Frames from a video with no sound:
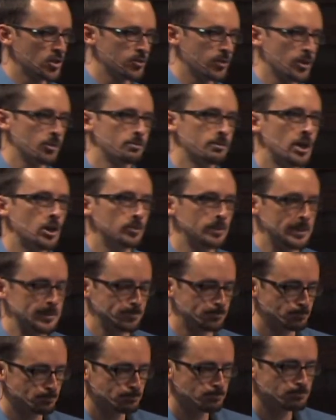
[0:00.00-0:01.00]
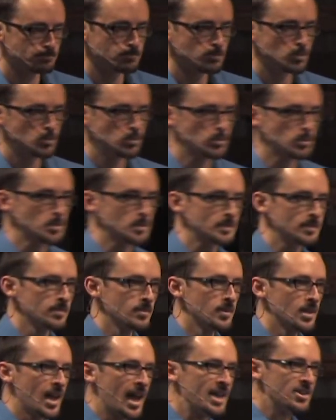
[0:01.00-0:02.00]
just for a moment.
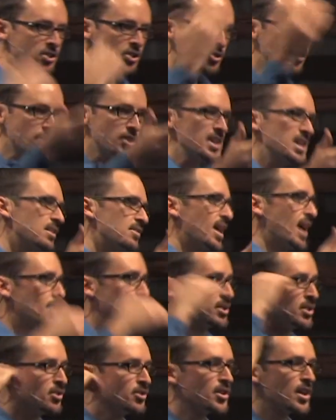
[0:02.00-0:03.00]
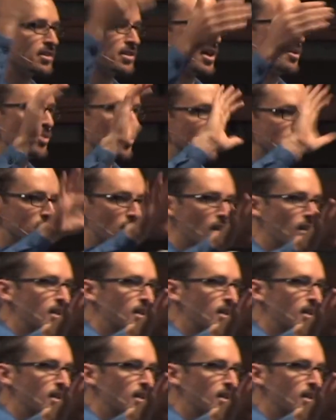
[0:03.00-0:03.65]
As you think of that, when you think of that word